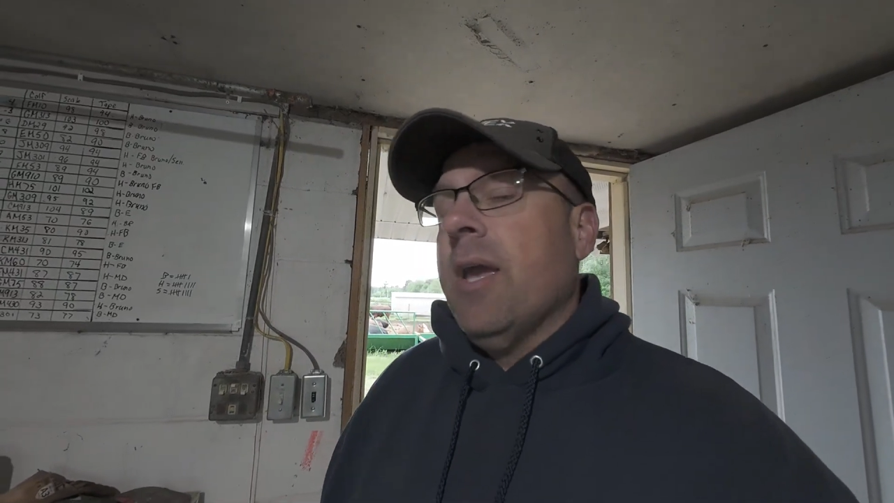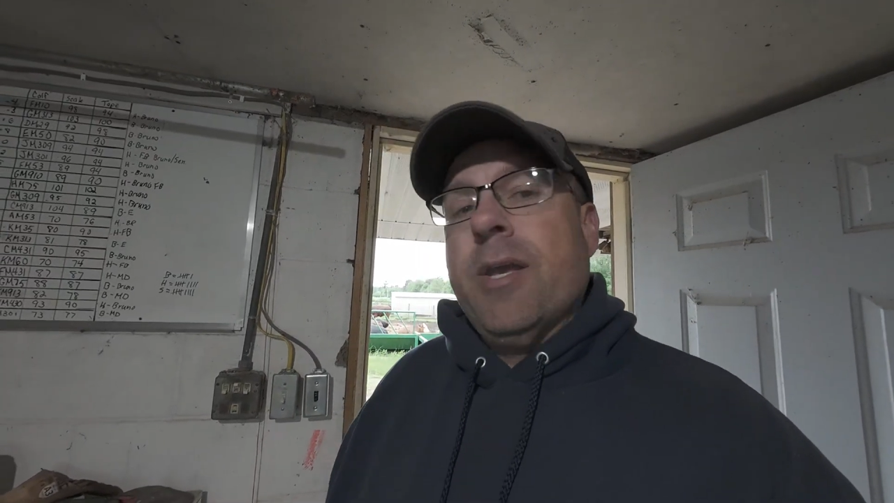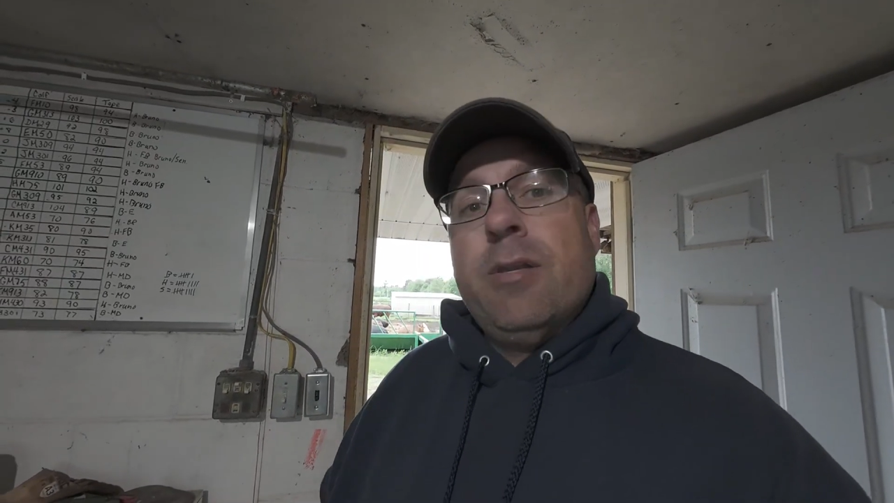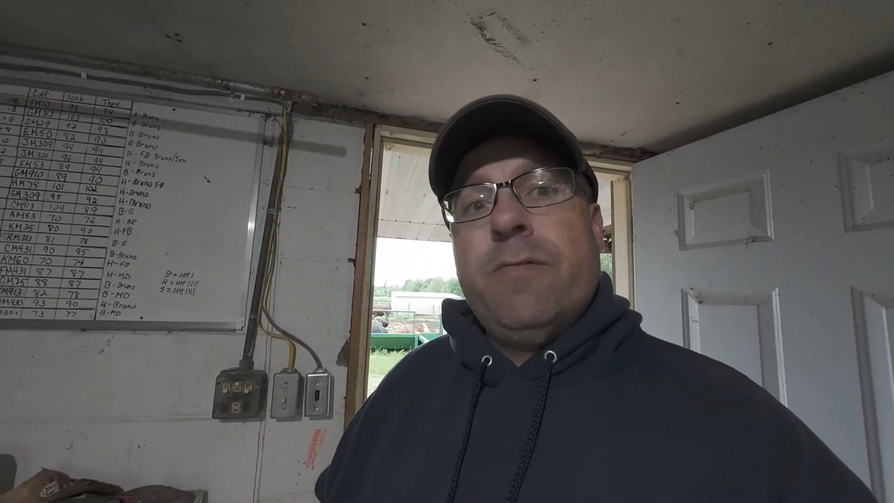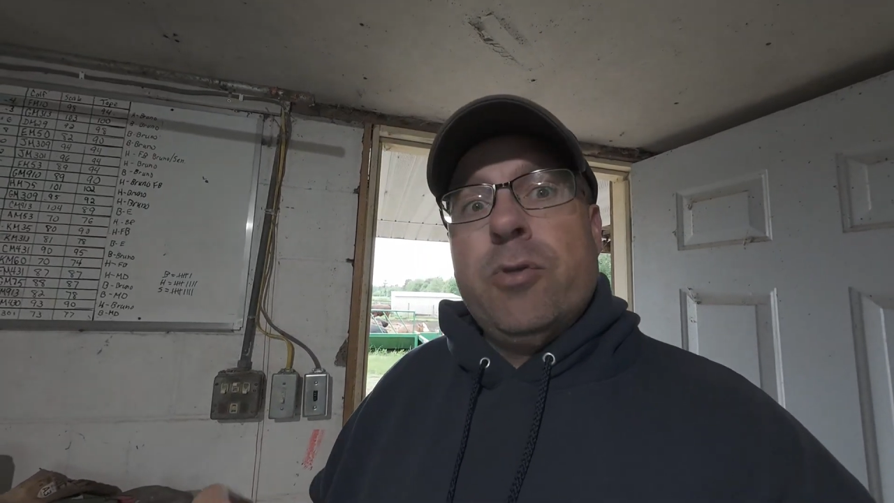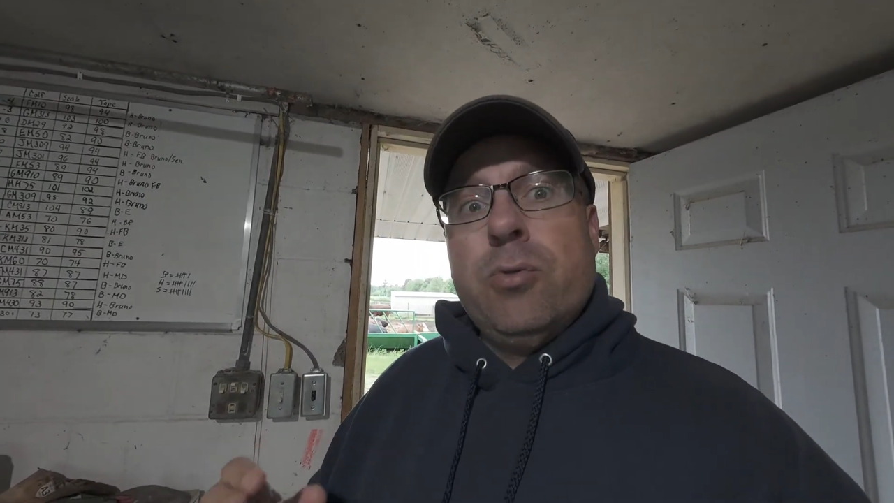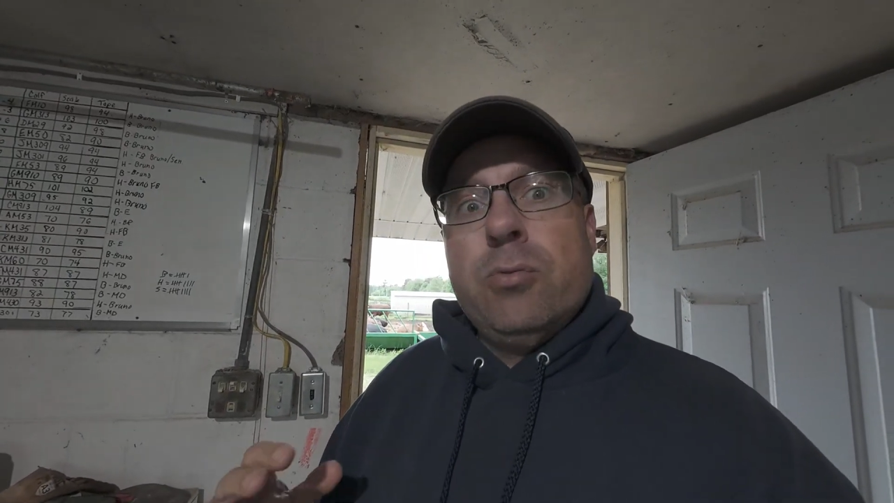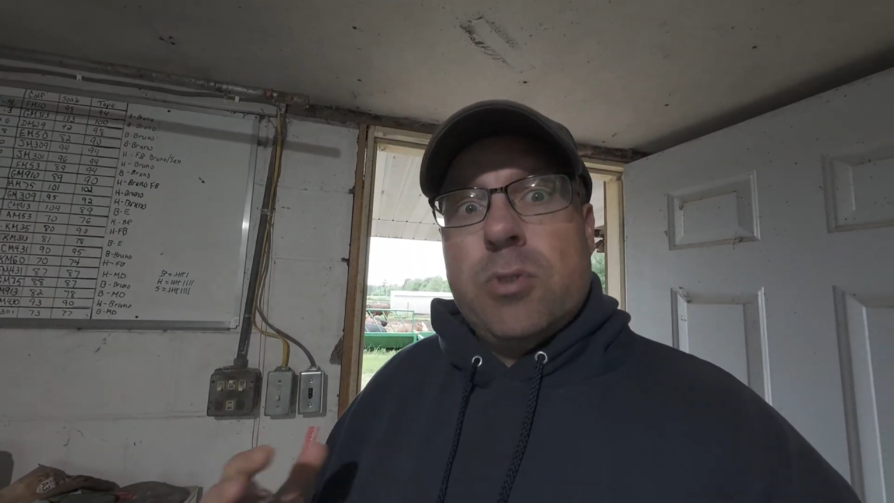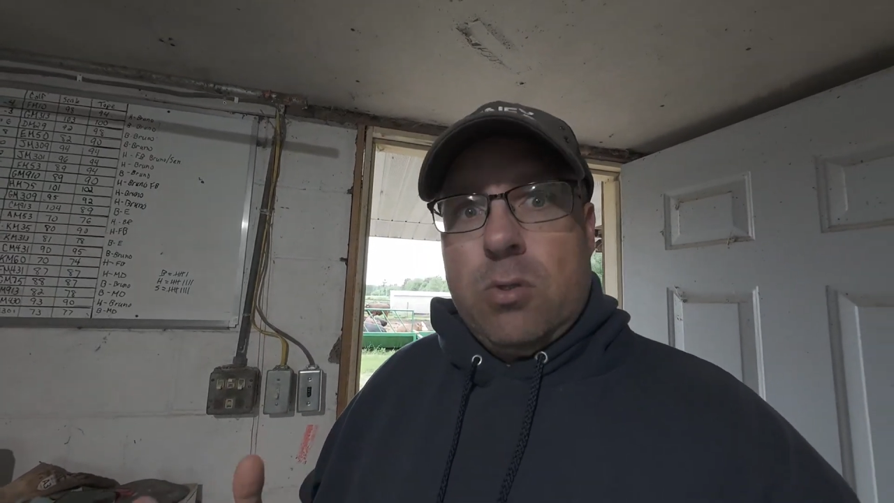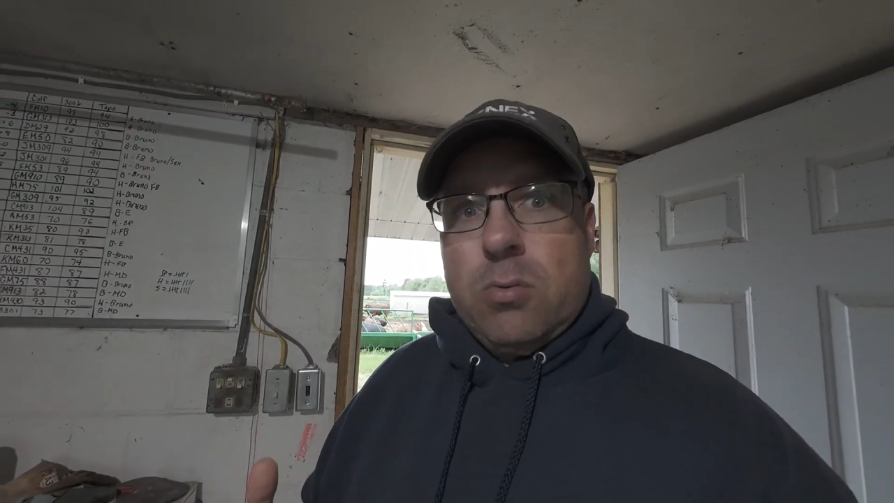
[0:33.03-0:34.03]
And if you
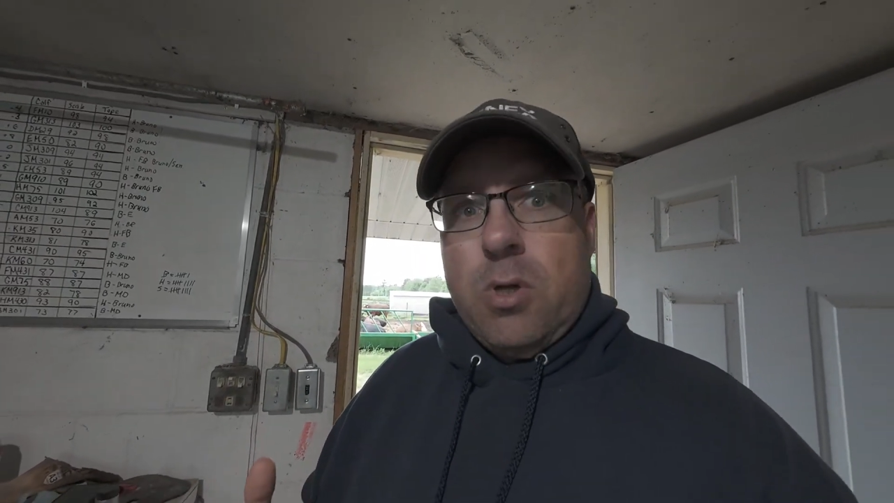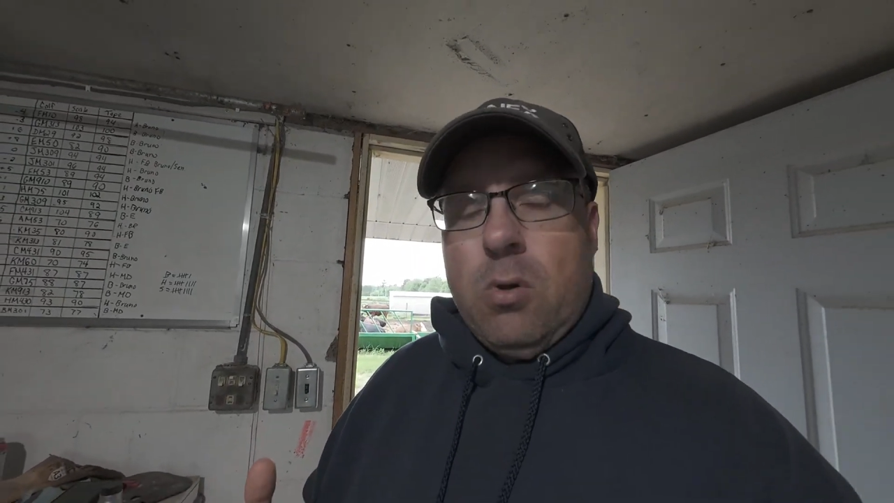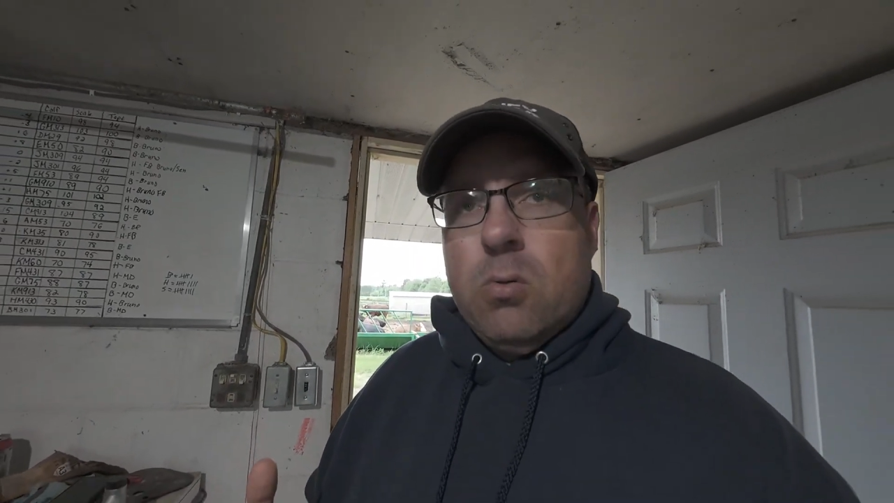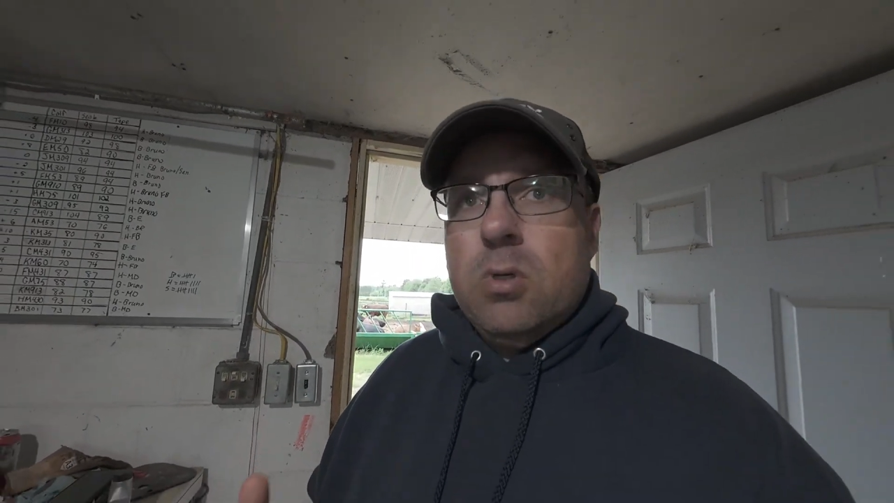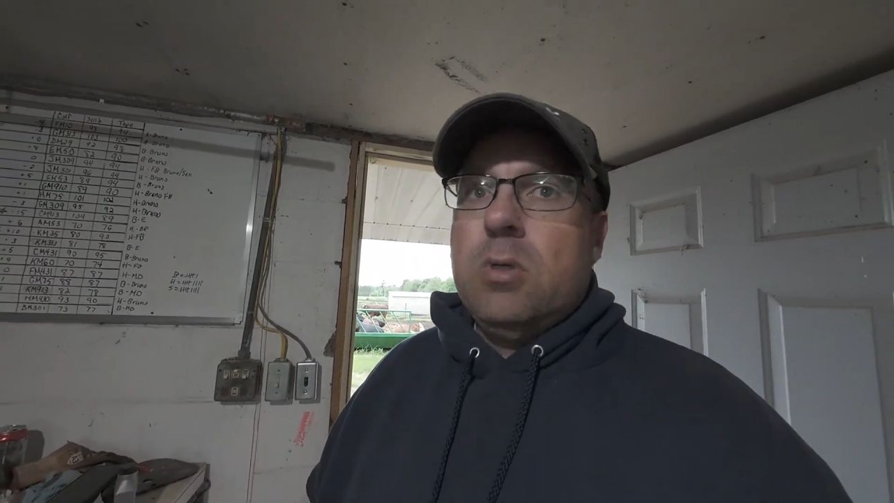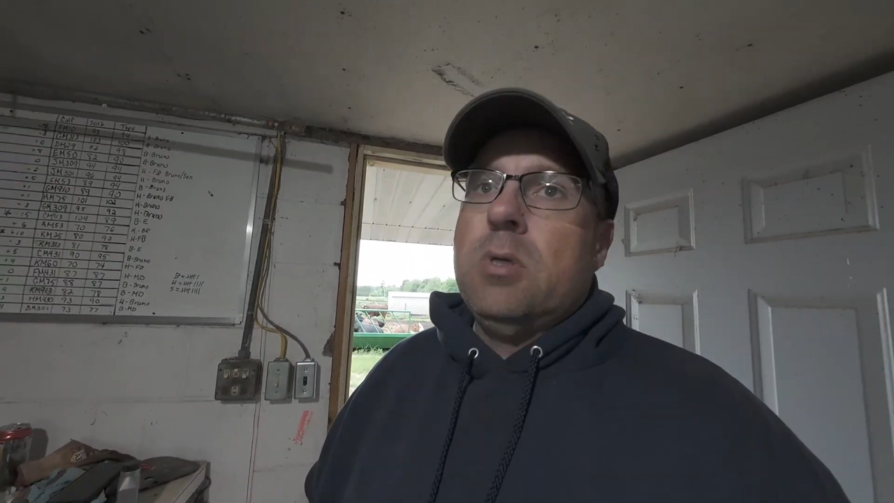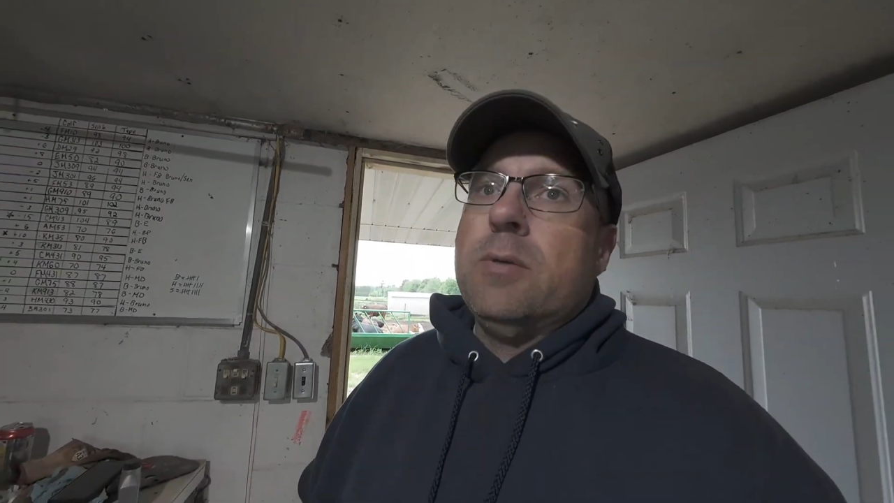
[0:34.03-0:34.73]
don't know,